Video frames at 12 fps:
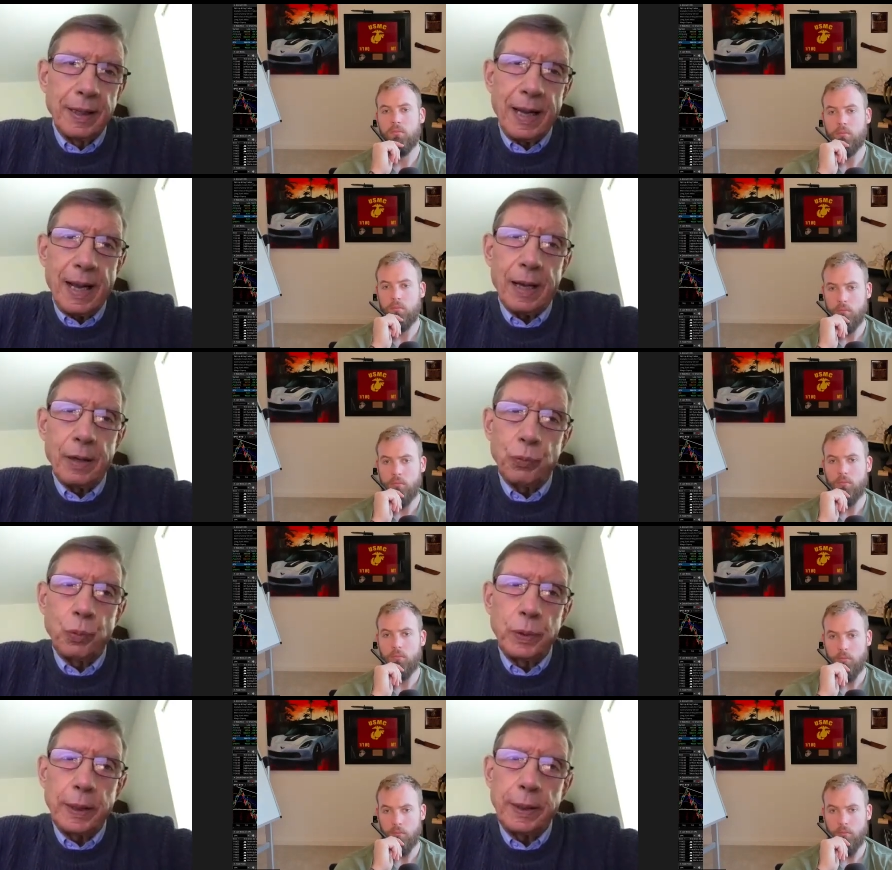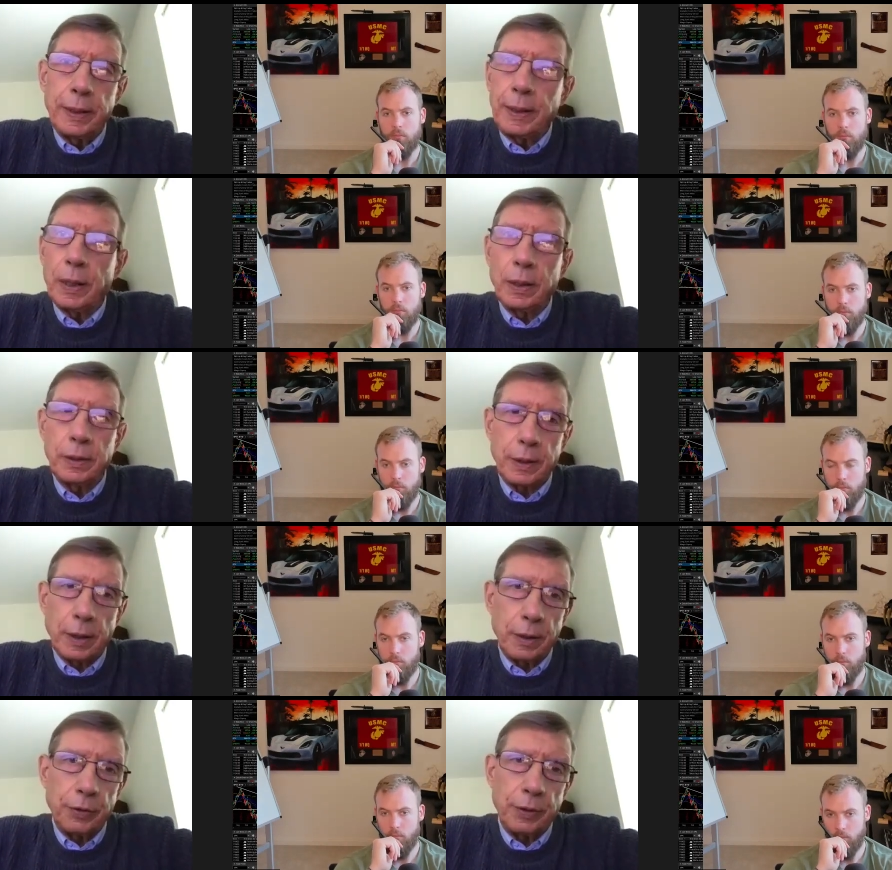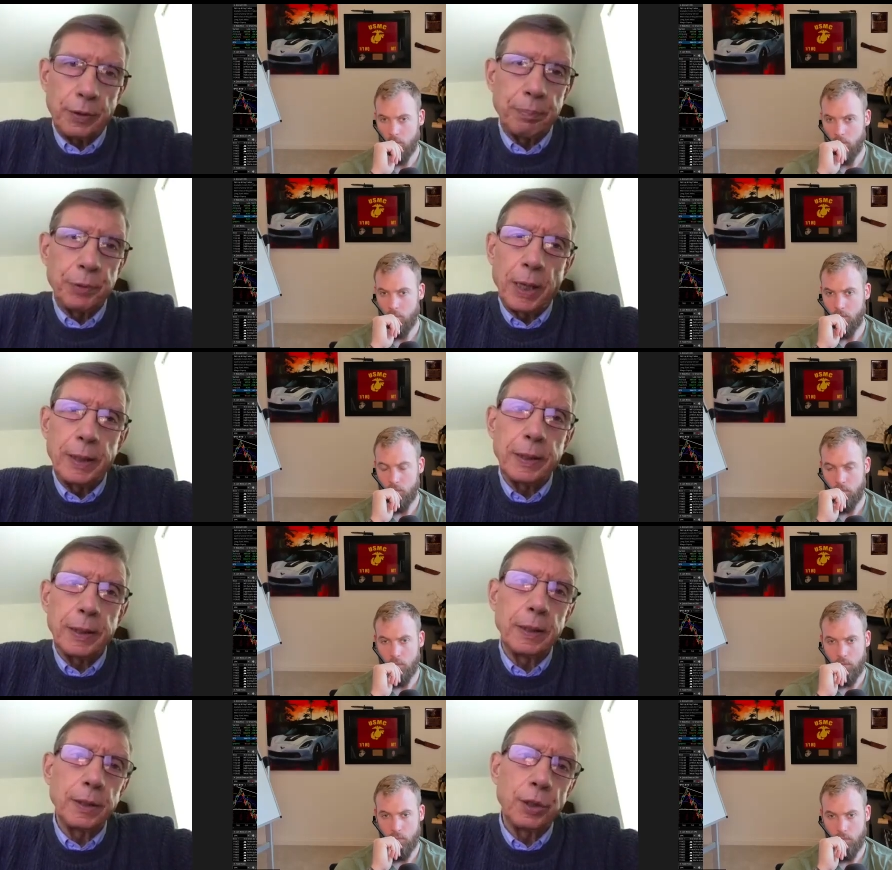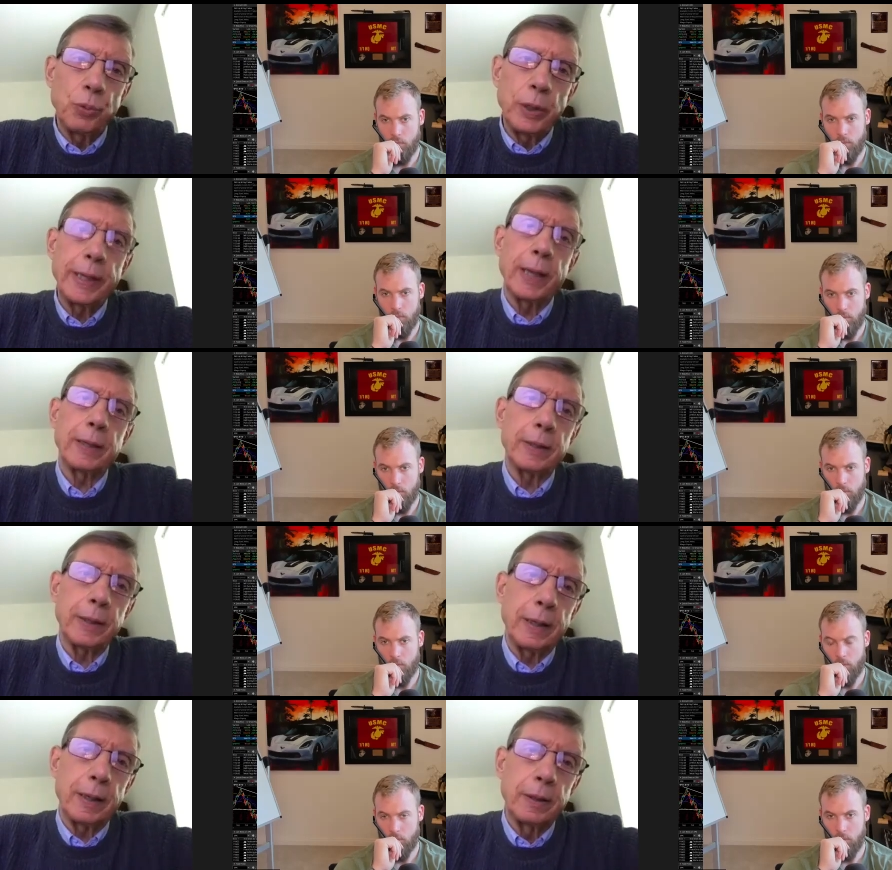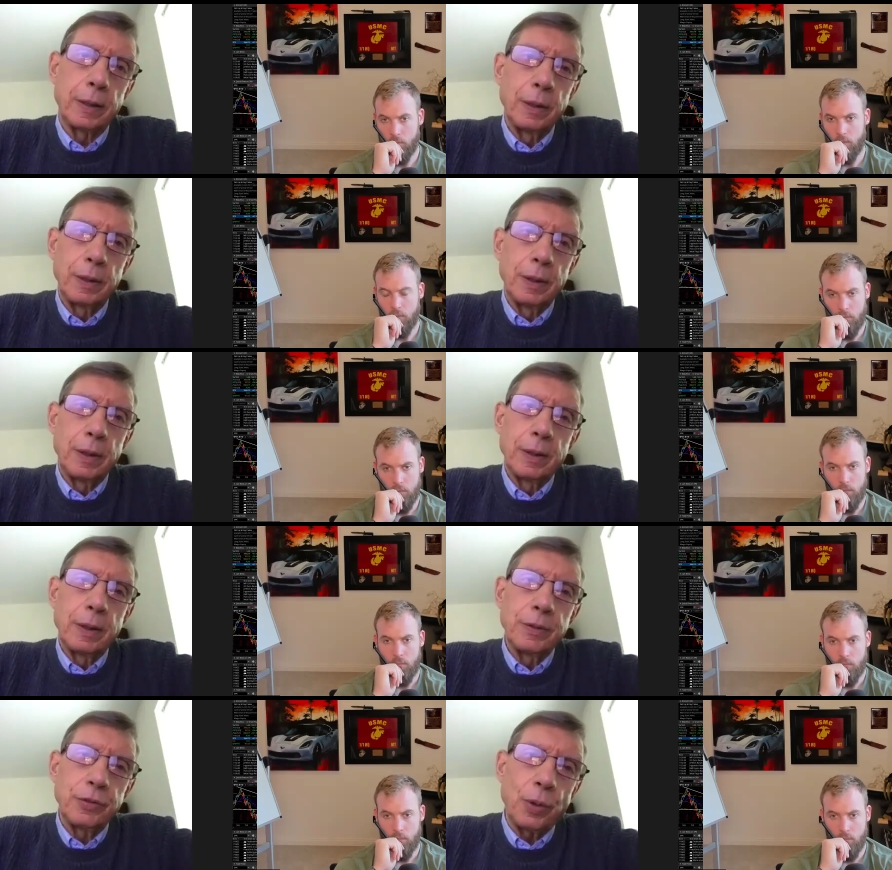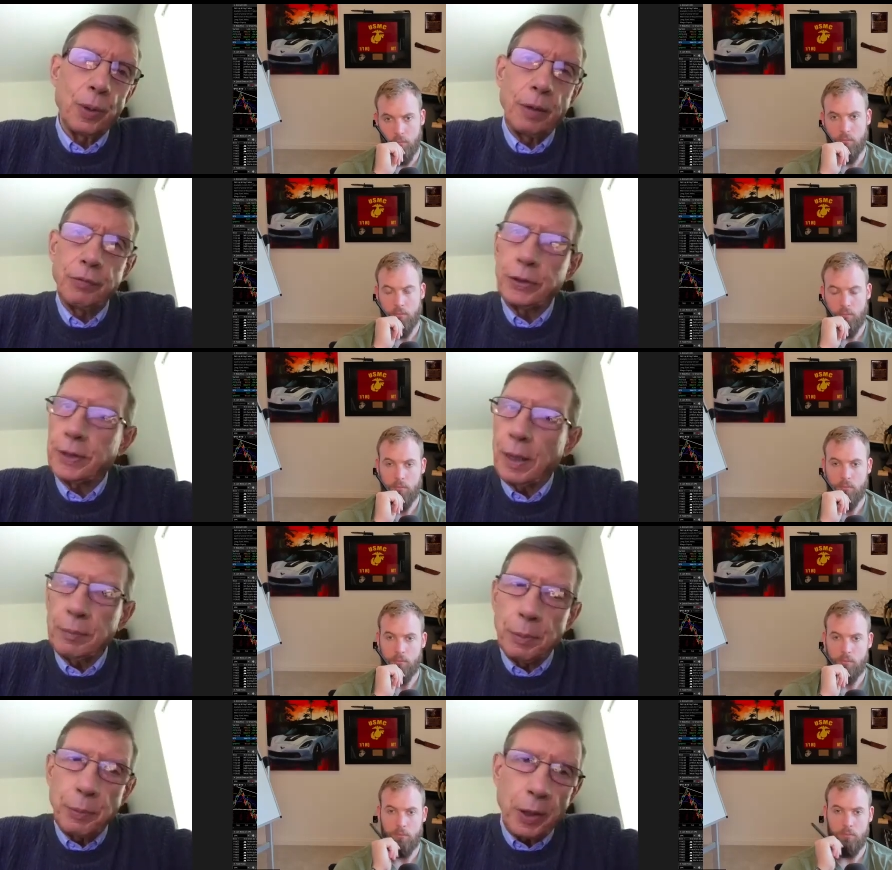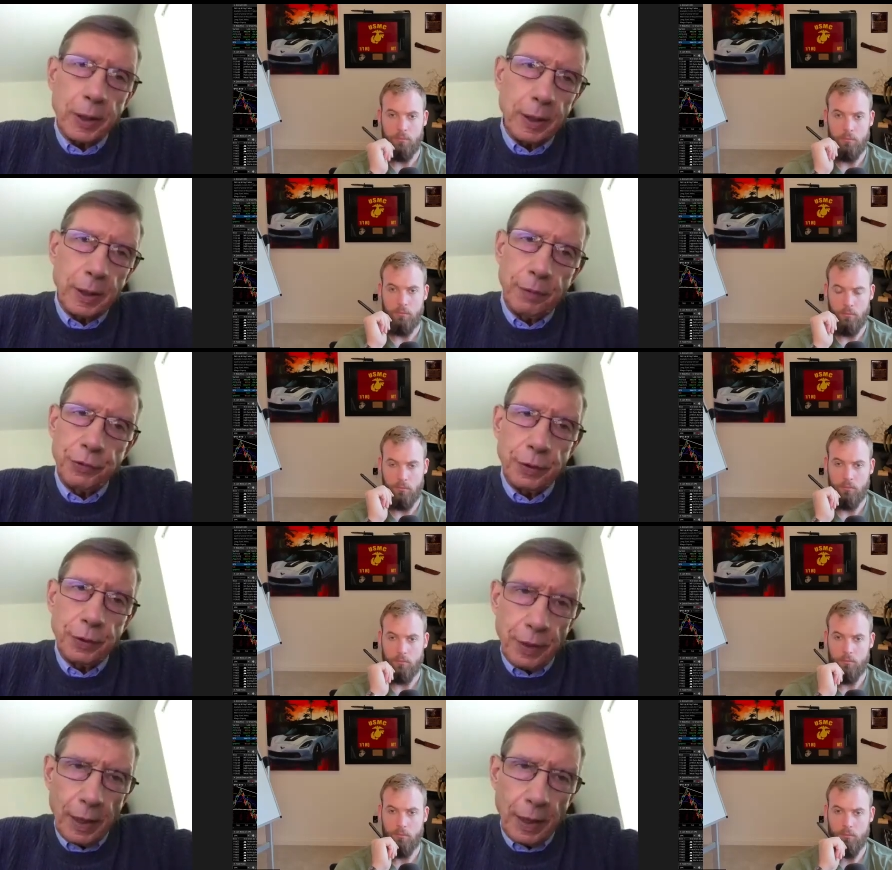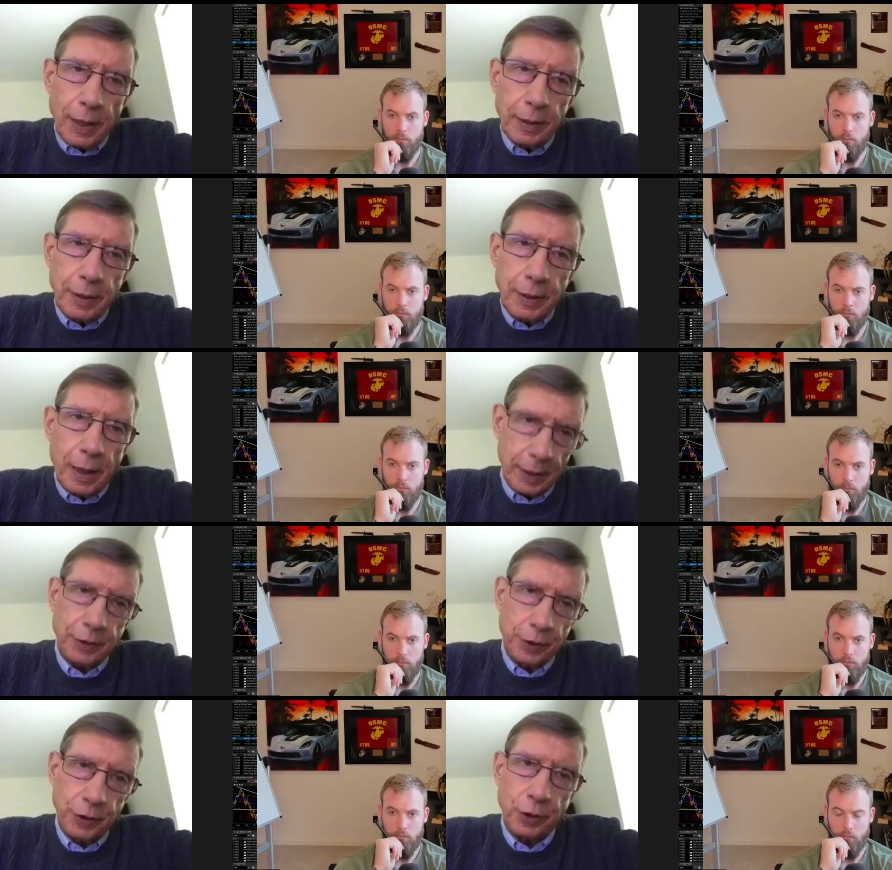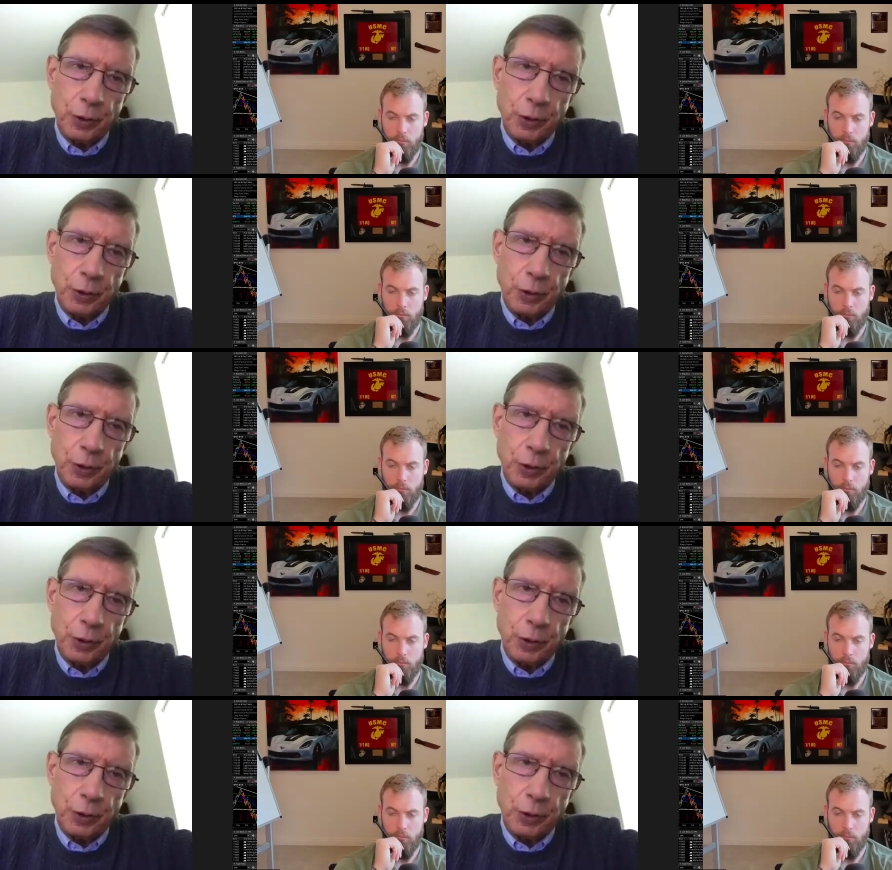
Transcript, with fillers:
Speaker 1: and we aren't going to stop tightening until we get it there so every time the market lifts its head i'll get to your